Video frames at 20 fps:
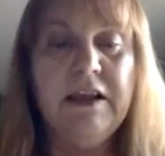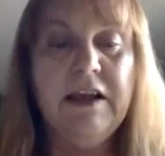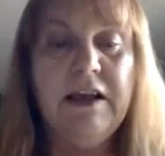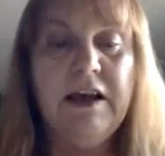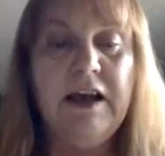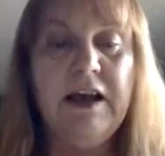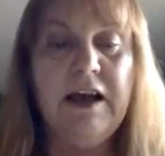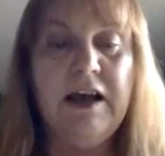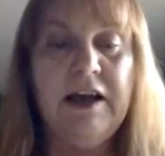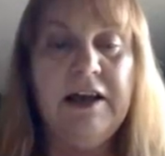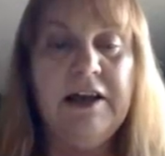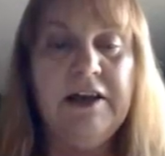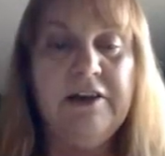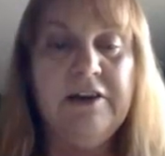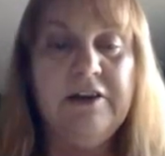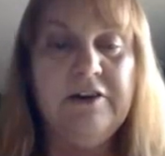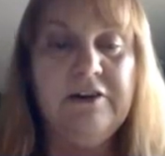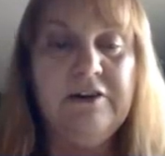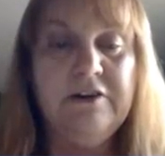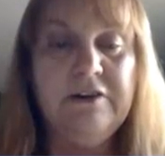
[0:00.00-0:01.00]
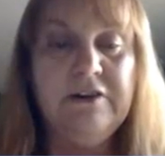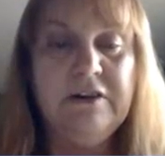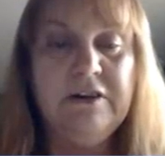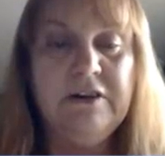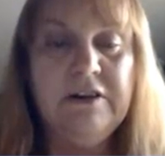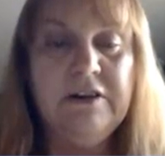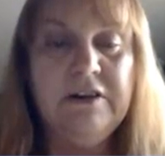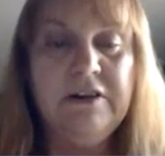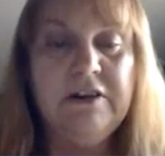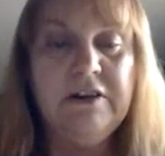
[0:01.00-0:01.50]
Iron
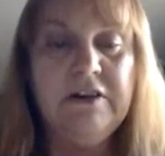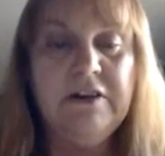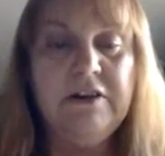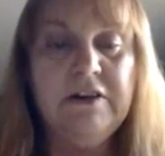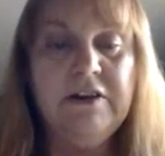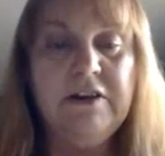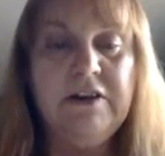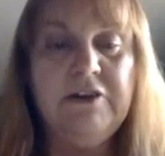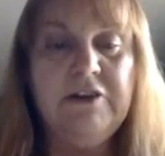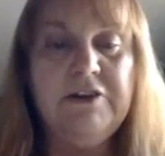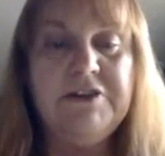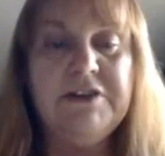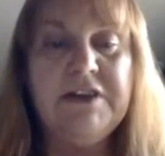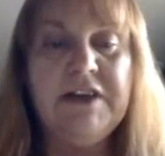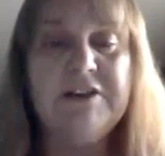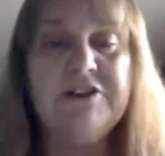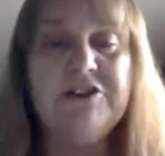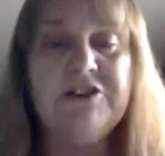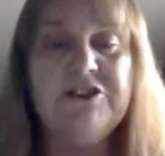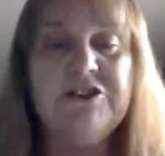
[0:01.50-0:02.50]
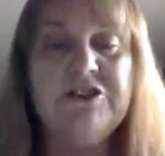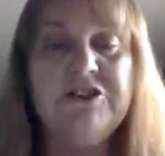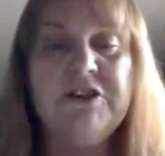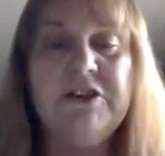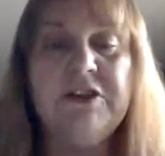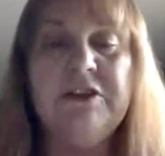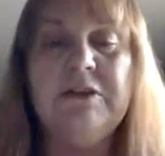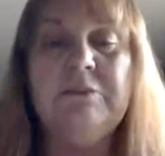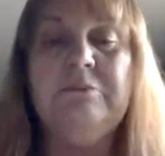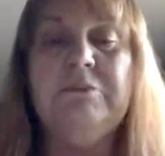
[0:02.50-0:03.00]
carries oxygen
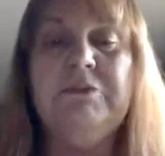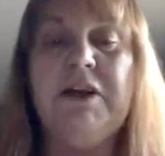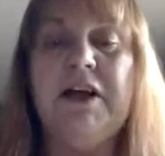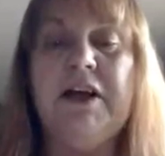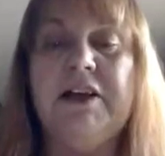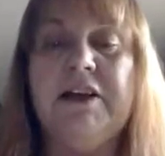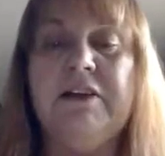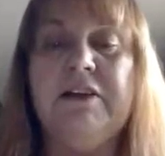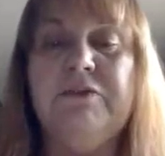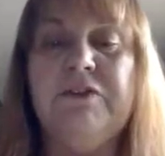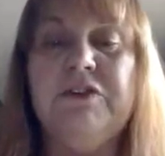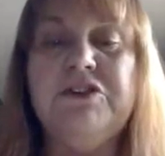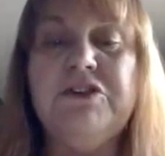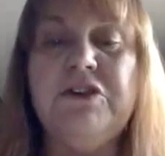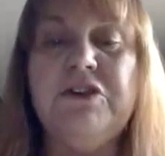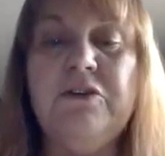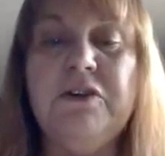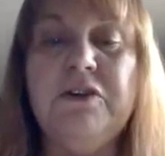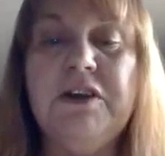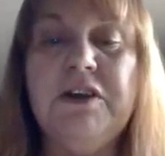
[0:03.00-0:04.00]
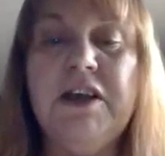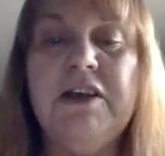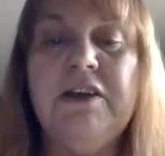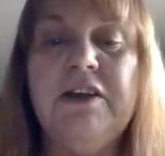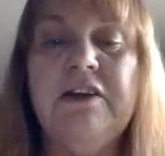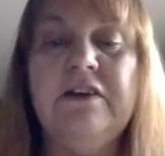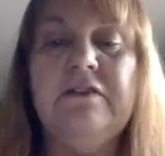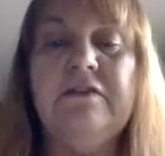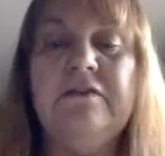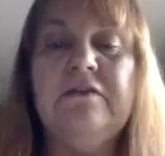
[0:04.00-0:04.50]
in the blood. If you don't get
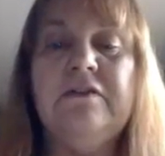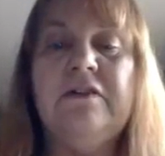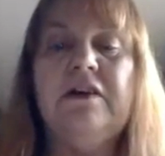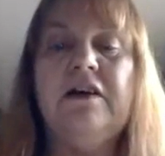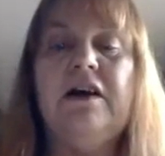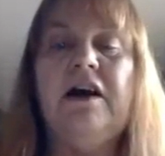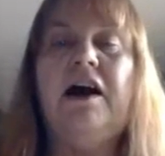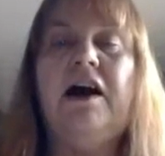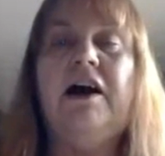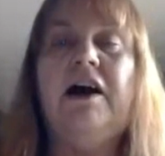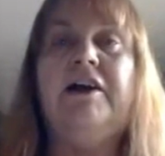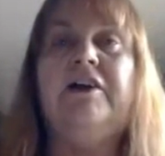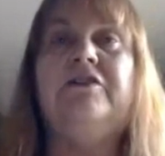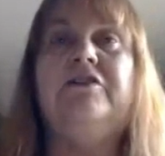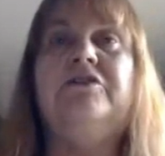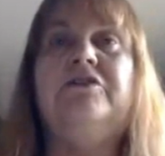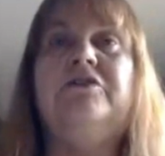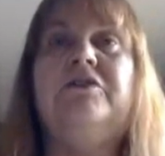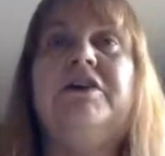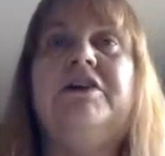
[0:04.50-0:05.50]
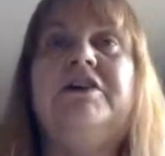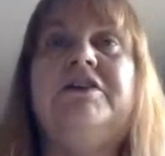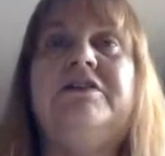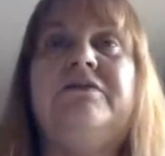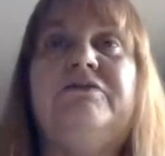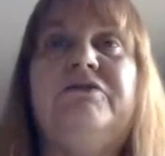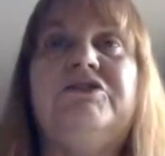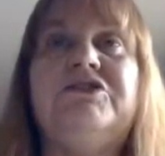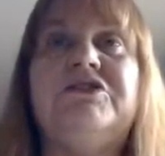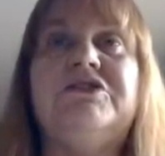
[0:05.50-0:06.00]
iron, you get a
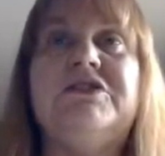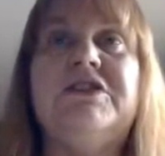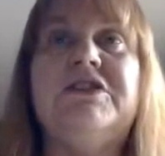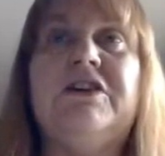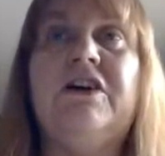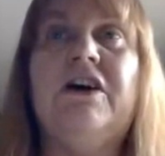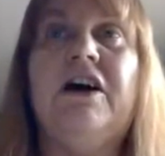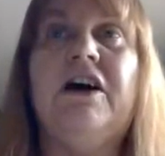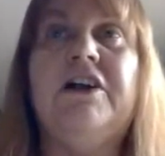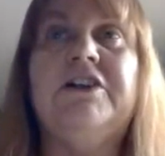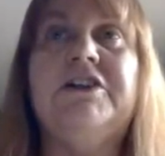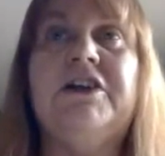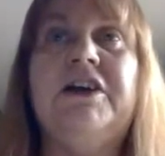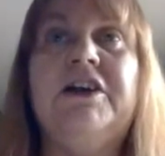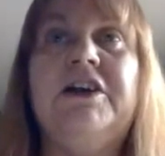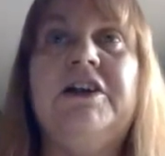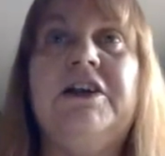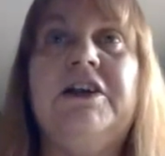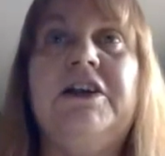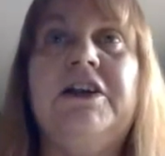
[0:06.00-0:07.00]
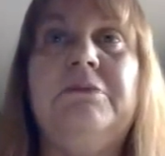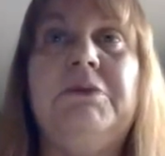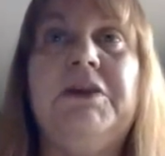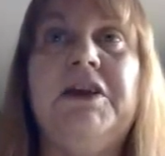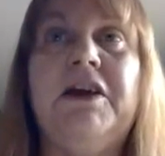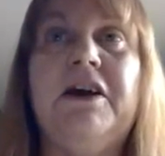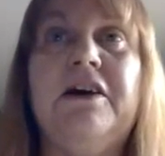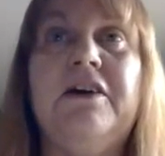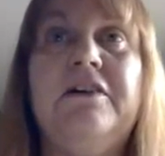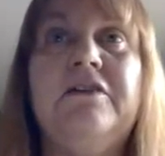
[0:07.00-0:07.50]
deficiency called
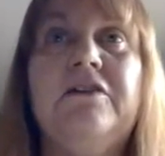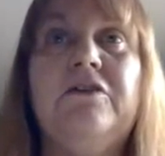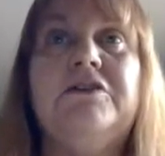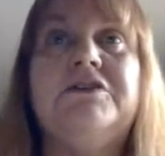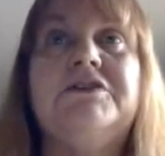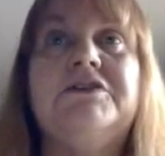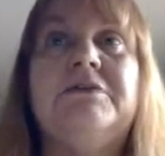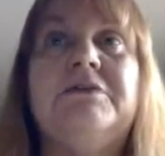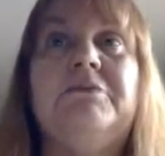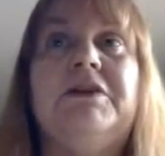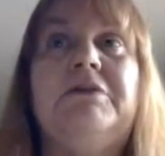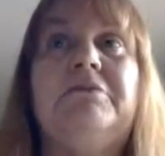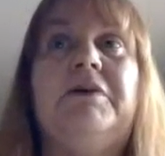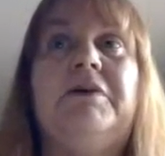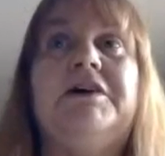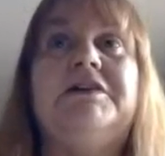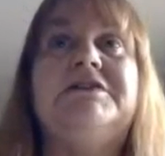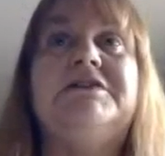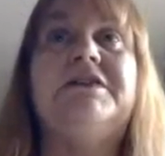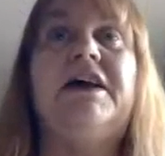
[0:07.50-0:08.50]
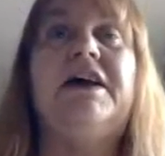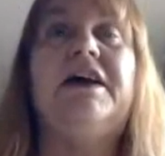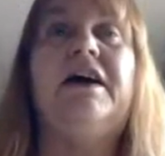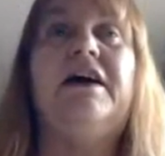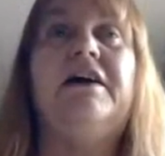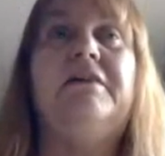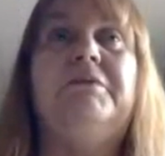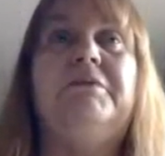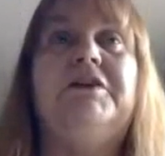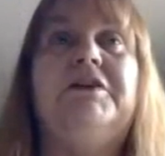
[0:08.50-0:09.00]
anemia, or somebody might say
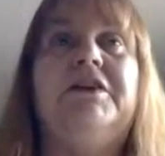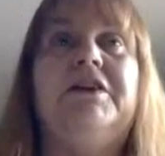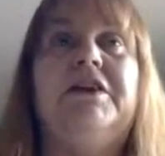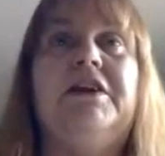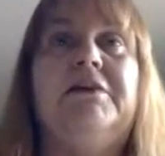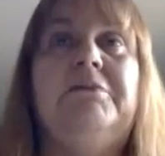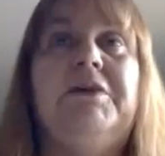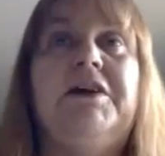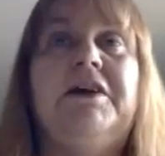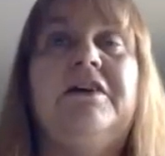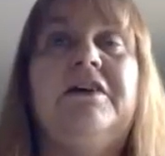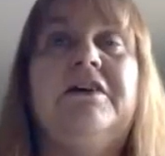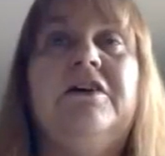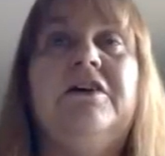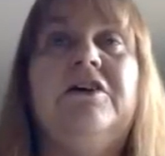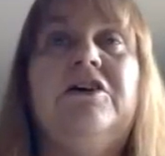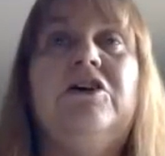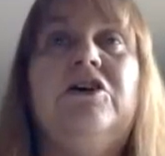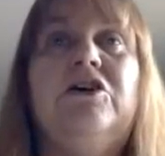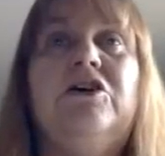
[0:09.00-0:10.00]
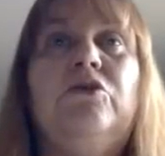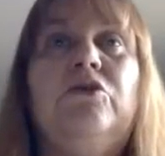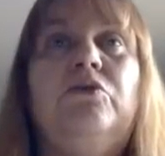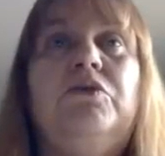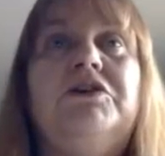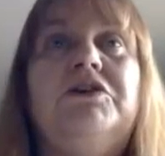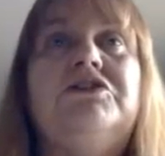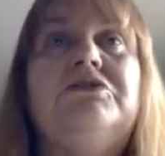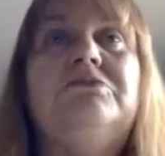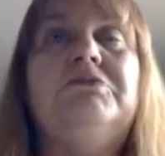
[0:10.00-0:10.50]
I'm anemic,
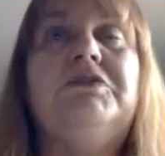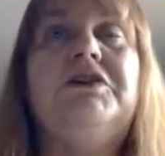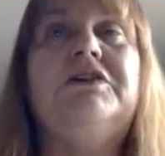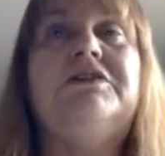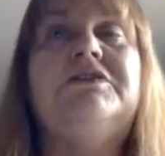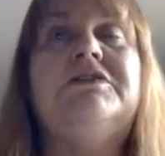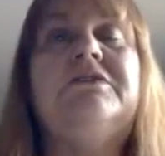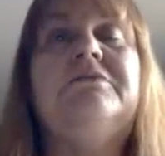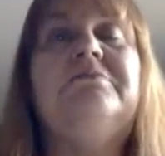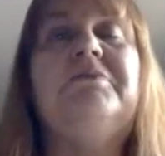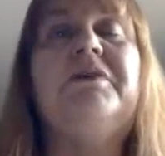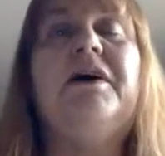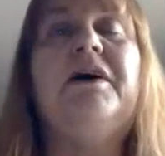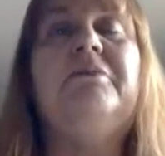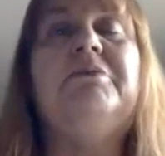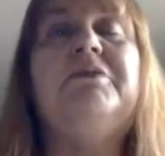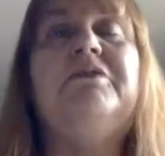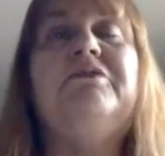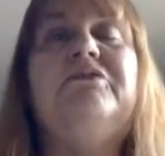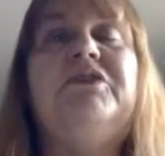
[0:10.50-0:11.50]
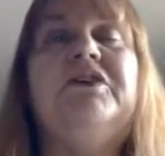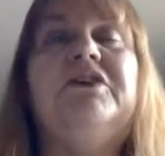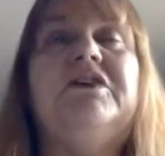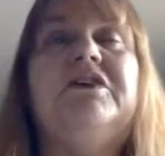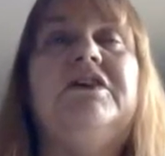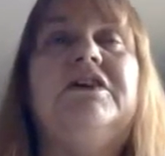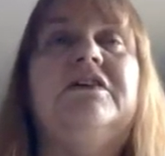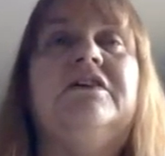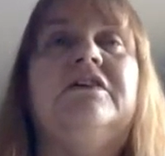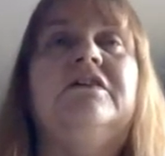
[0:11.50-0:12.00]
which means they're probably
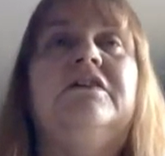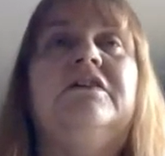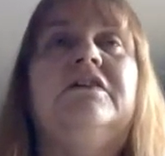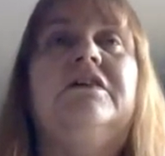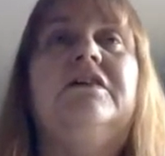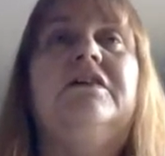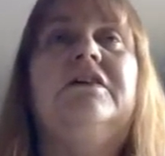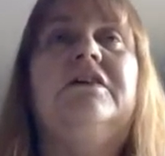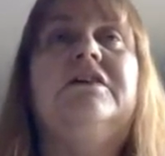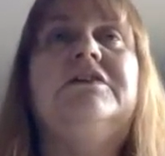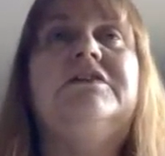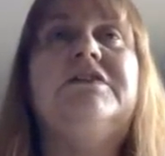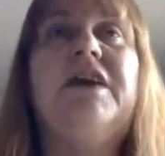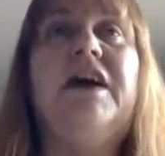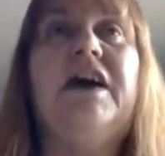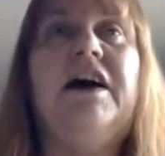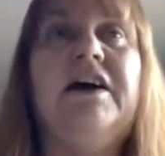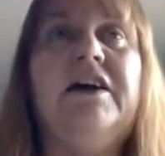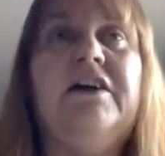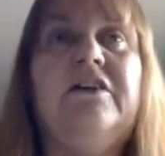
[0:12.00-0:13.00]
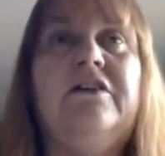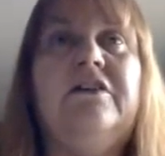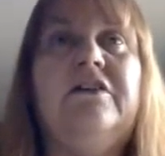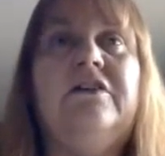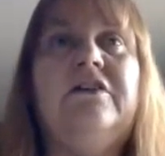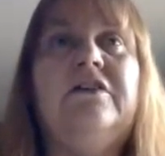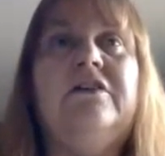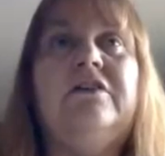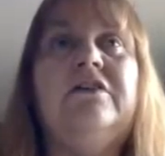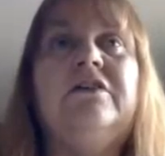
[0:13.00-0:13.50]
feeling
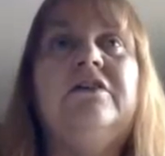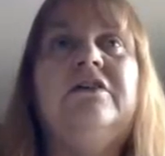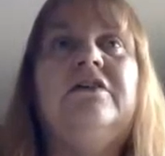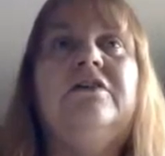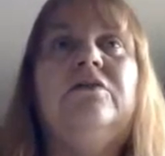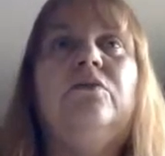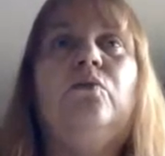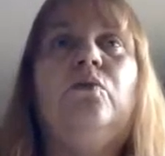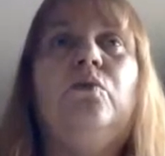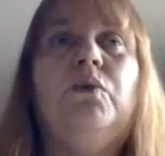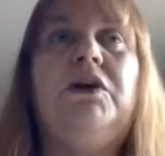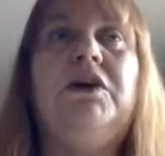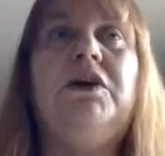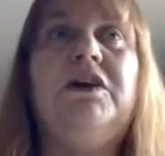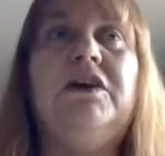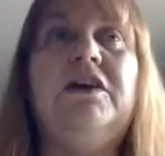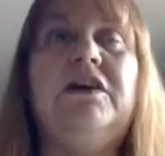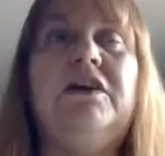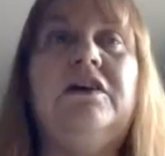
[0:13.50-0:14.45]
tired, weak,